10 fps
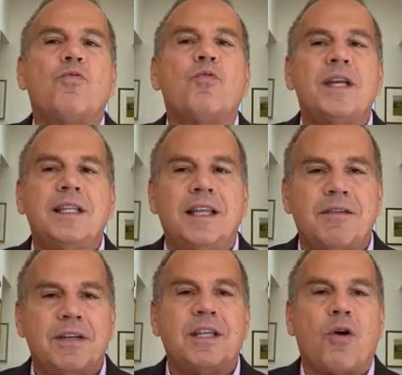
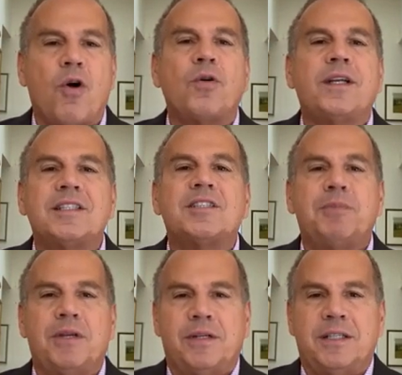reliving their own
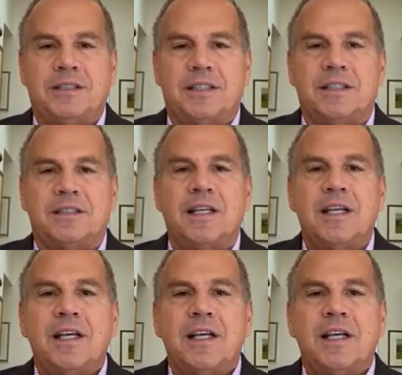experiences